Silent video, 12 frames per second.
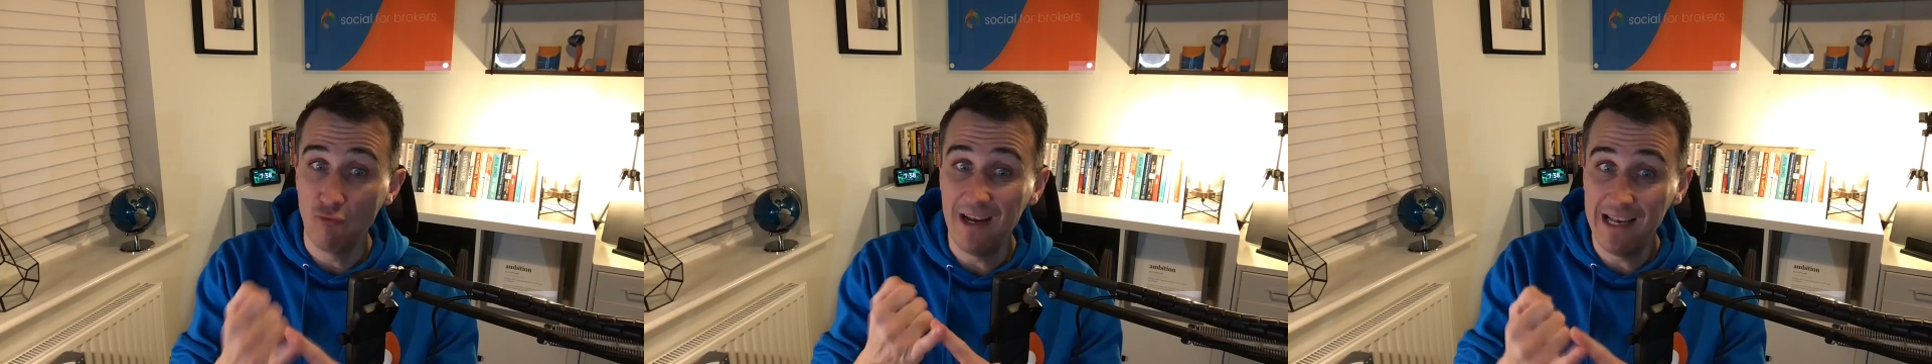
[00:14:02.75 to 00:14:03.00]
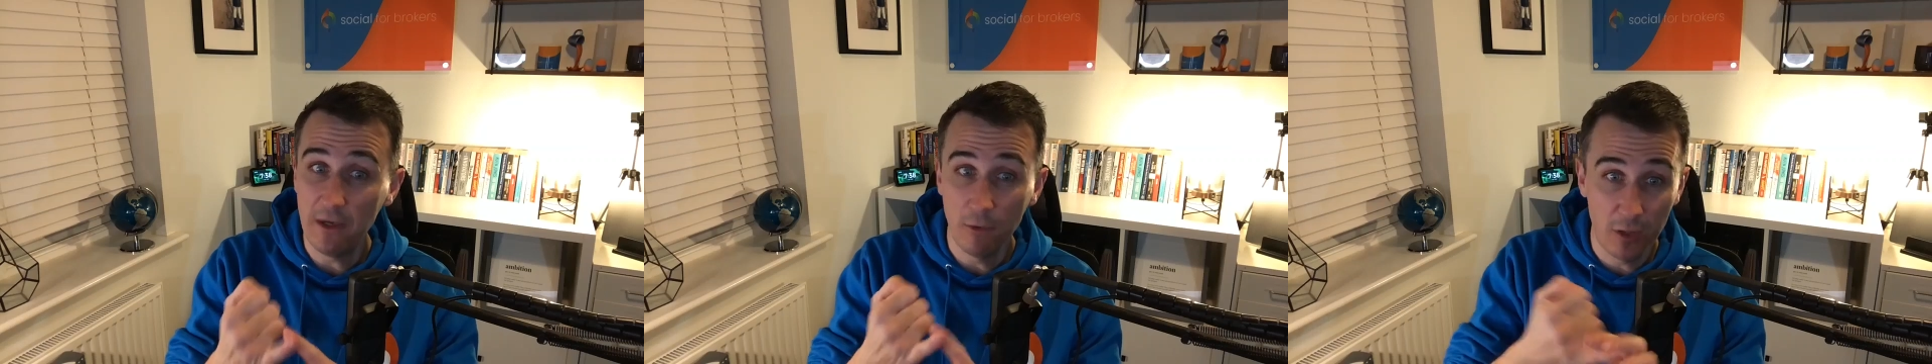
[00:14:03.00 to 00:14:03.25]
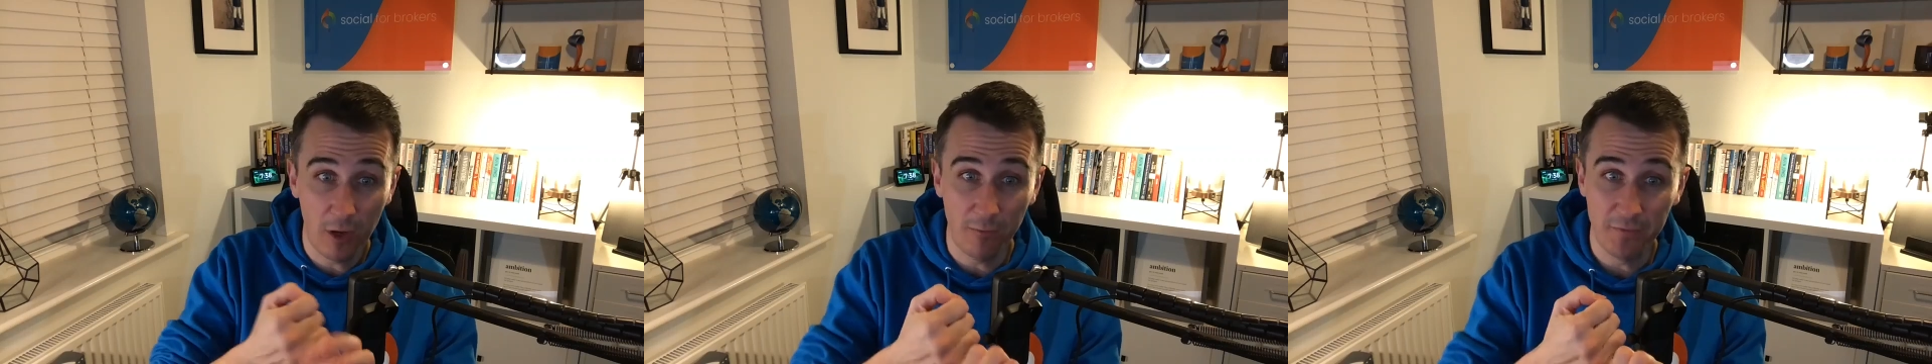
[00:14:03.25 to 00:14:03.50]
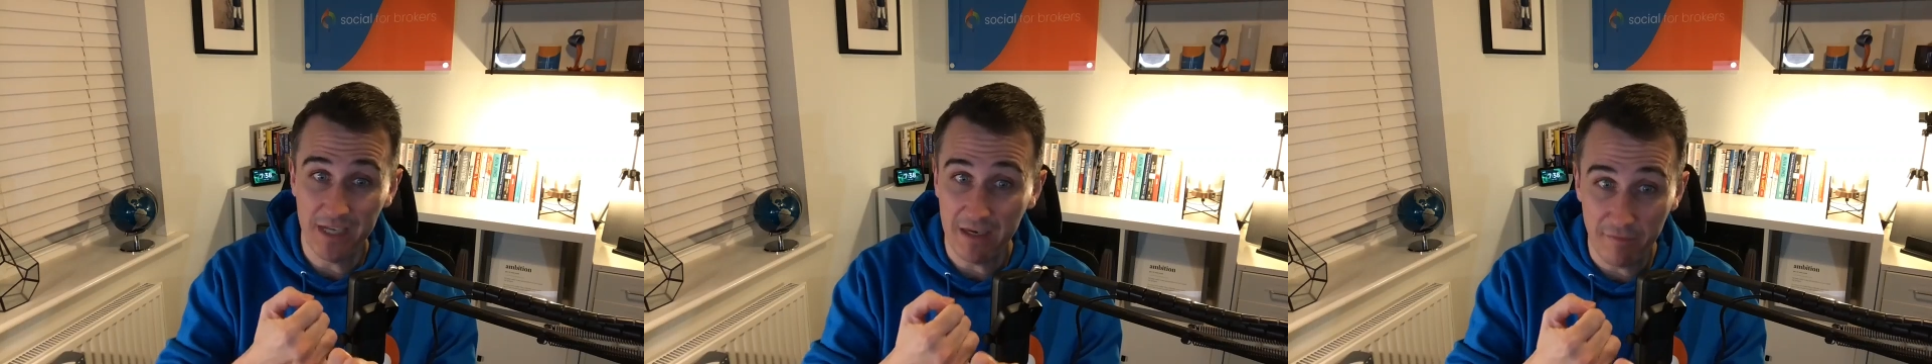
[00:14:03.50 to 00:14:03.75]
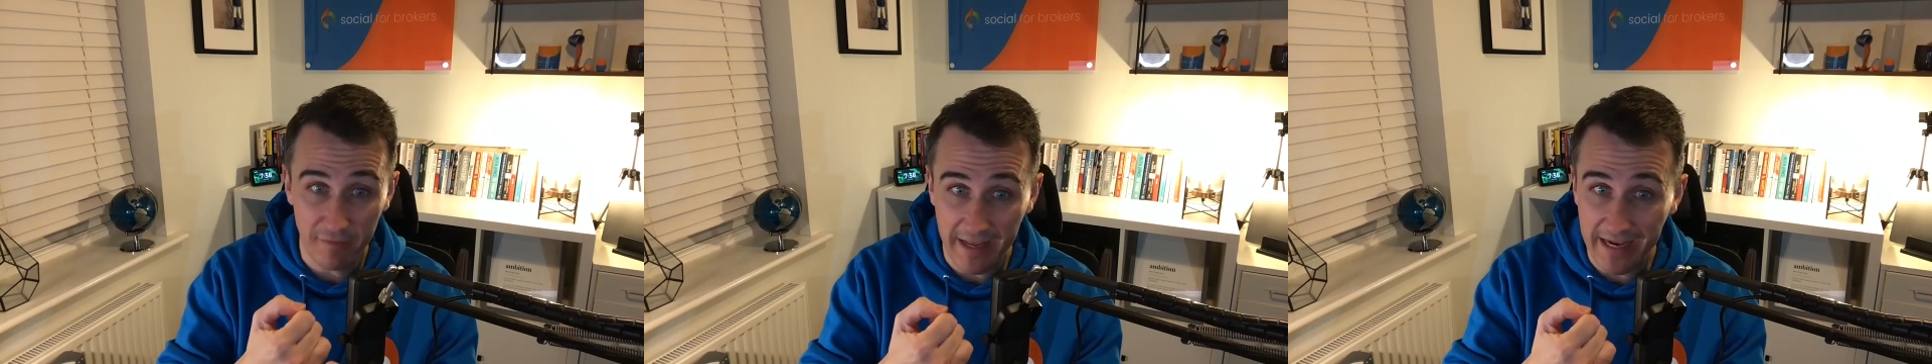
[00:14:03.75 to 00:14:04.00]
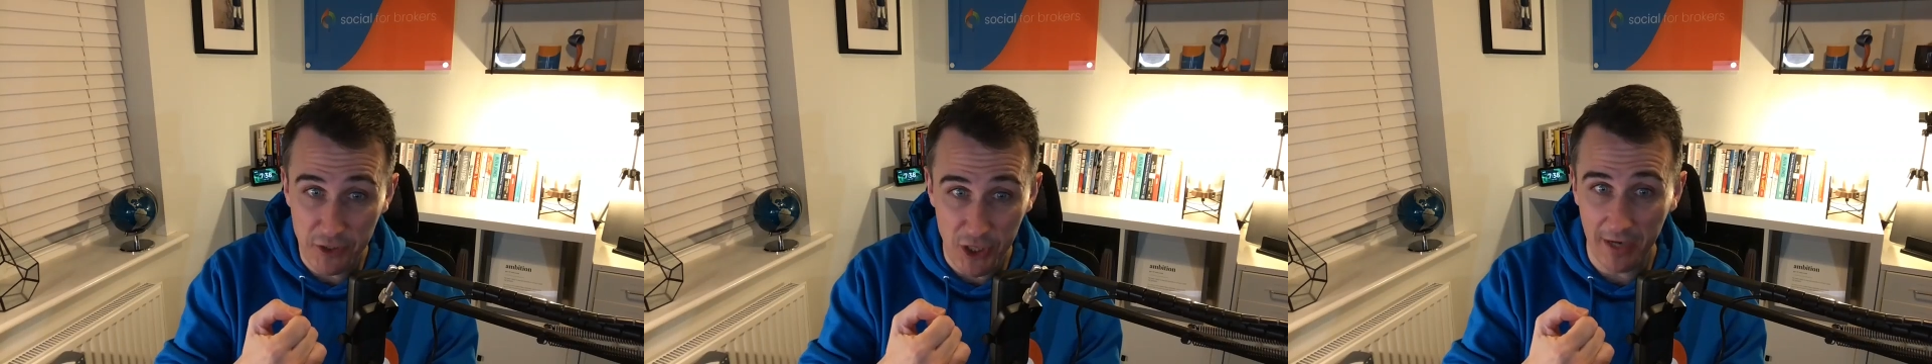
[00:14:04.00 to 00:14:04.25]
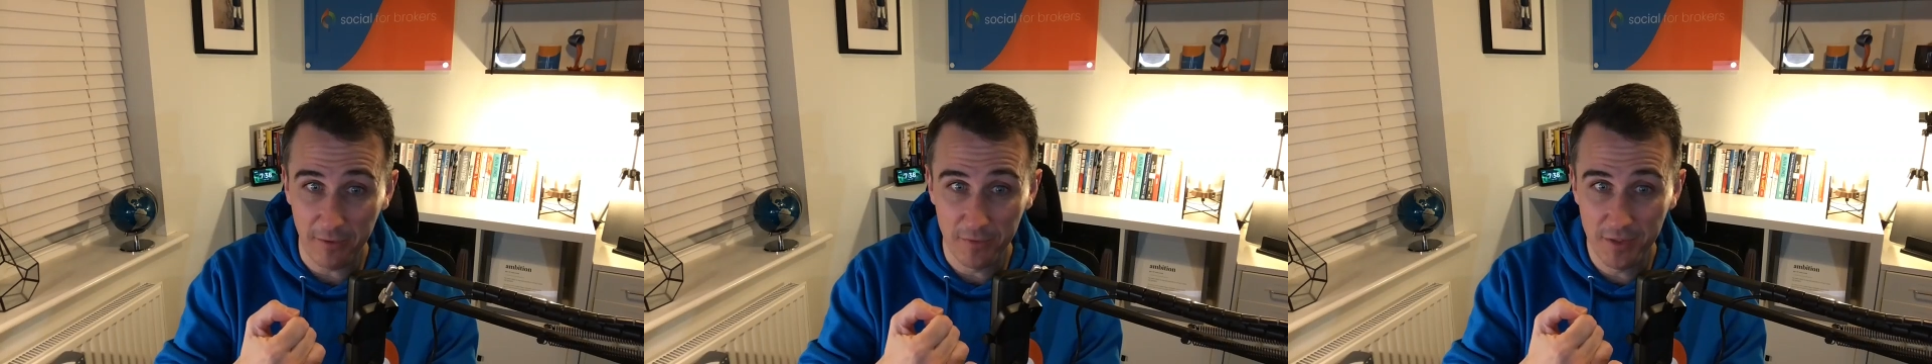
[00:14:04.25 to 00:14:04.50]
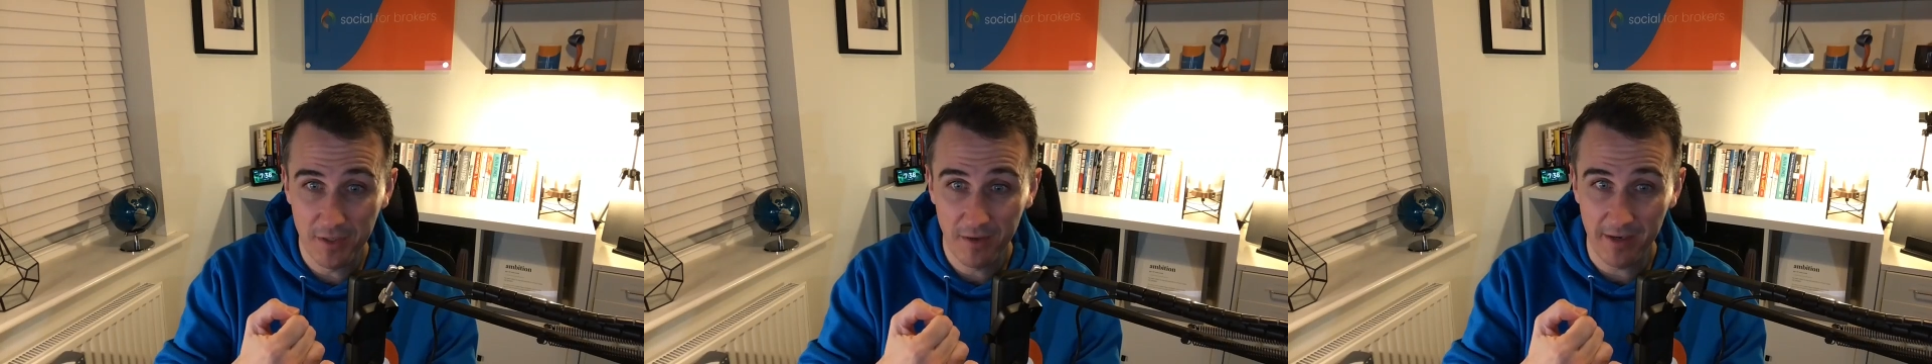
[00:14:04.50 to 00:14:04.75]
really good content for their
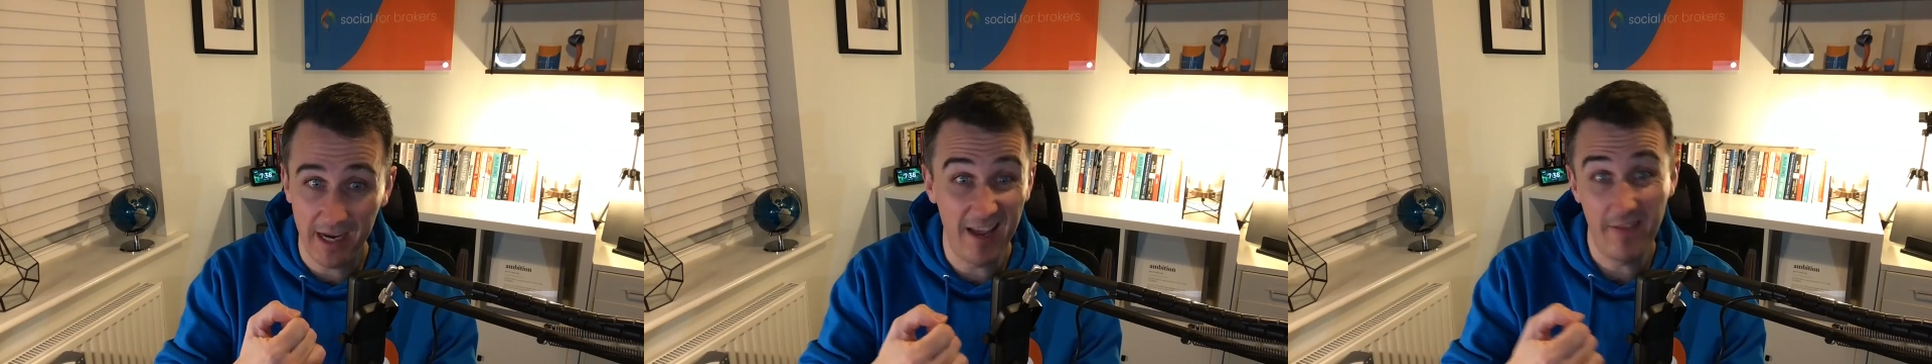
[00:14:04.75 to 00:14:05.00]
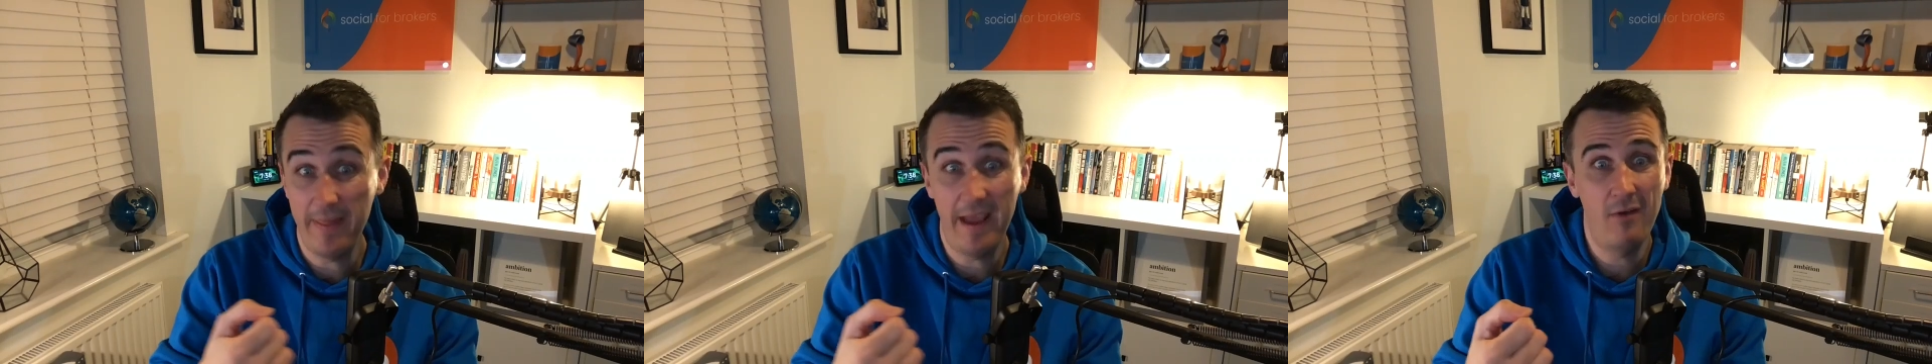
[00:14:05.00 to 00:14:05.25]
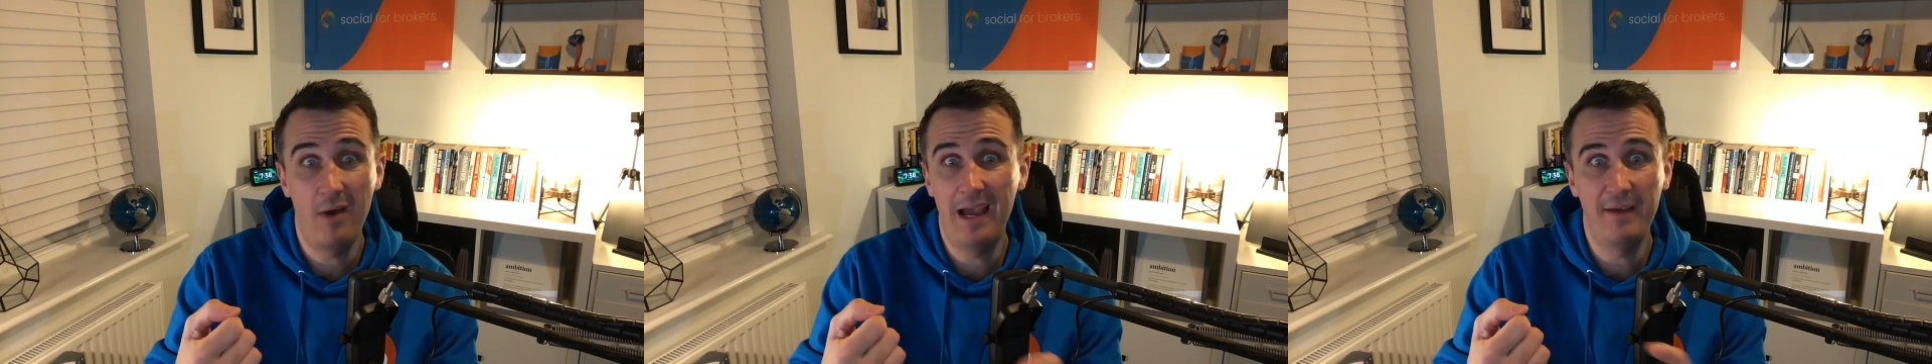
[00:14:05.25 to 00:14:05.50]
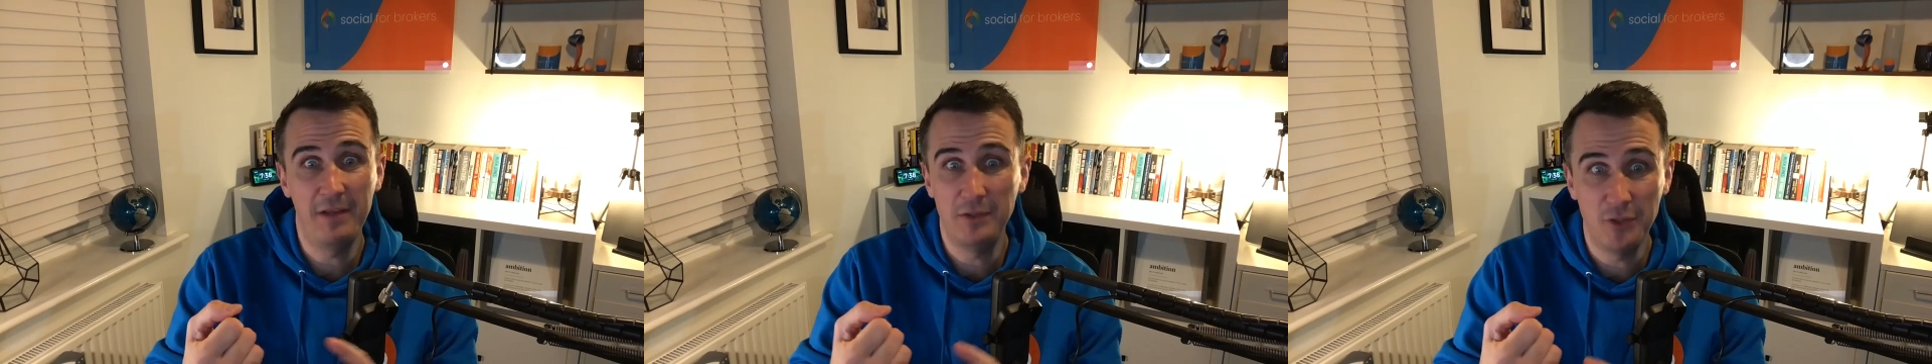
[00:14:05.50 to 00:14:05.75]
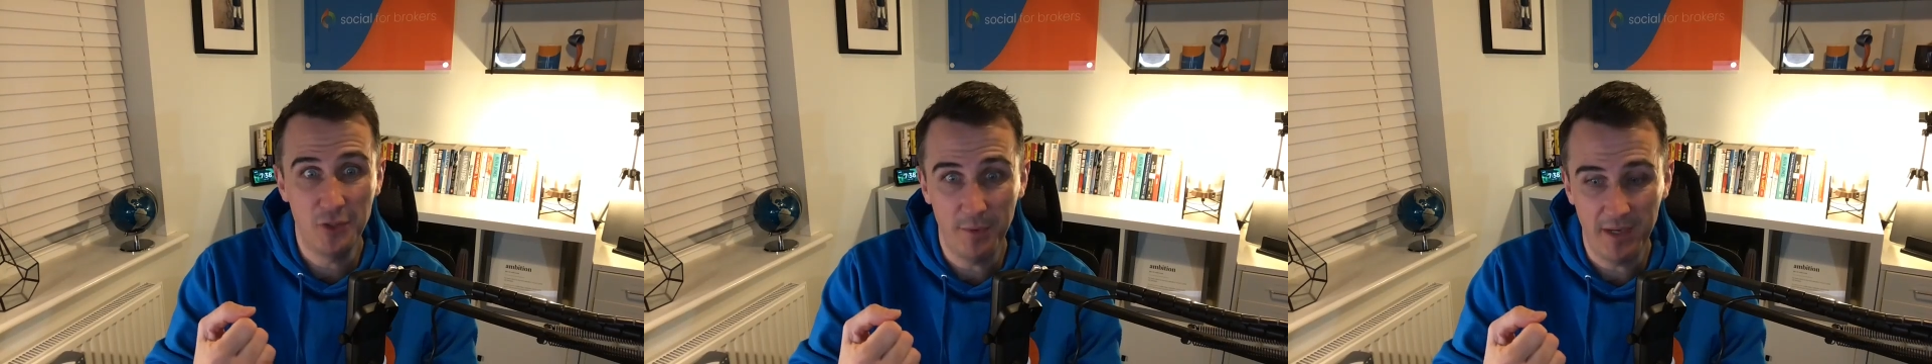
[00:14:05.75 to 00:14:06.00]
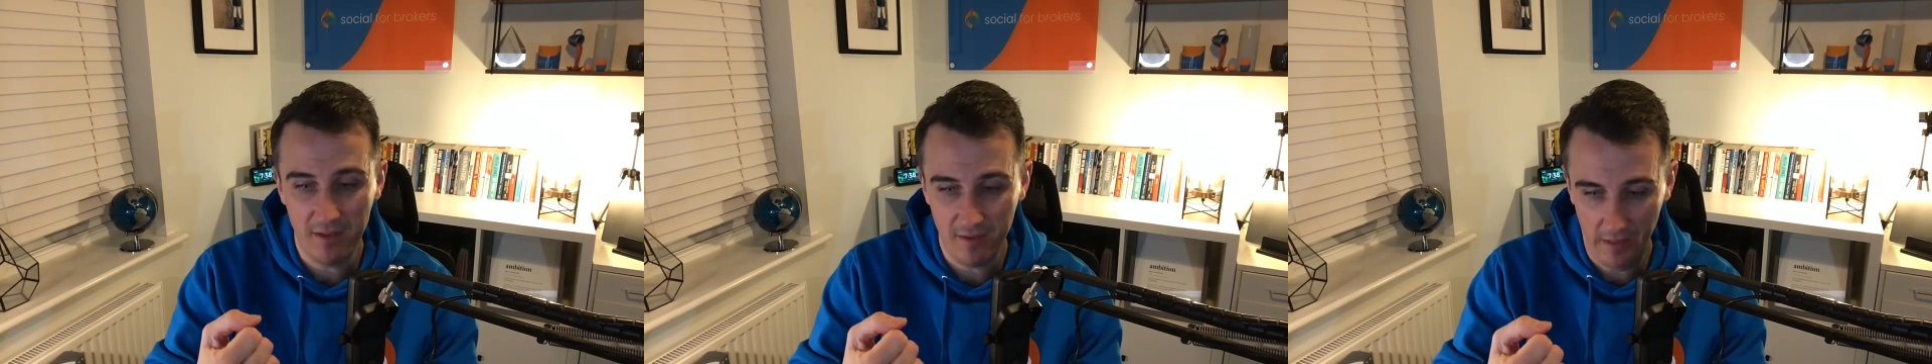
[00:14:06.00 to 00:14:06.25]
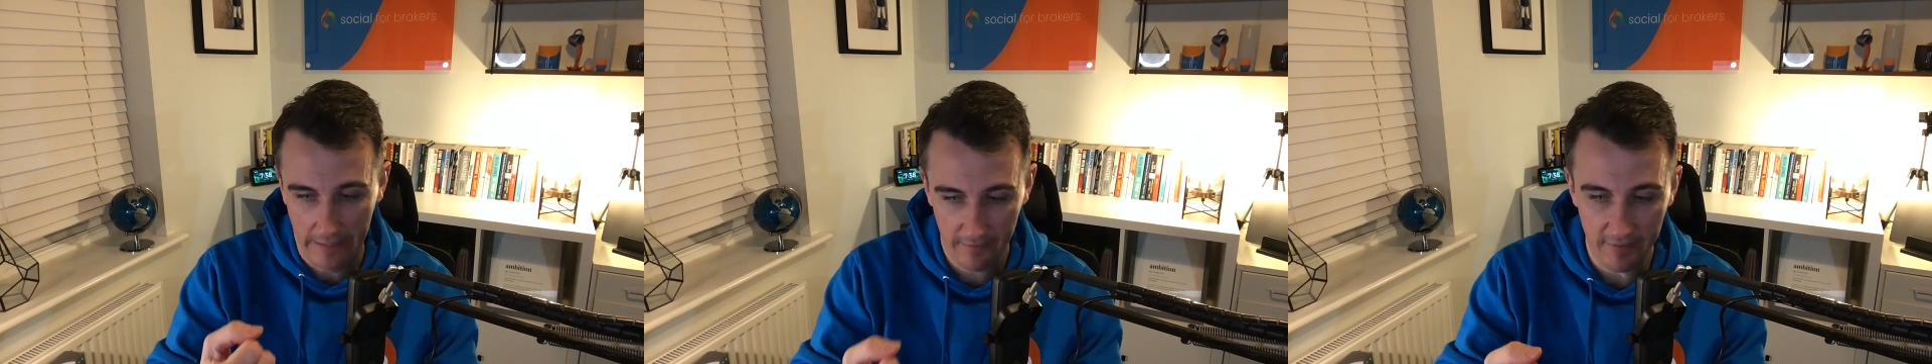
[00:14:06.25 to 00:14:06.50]
channels. Okay. And they're not having to do anything.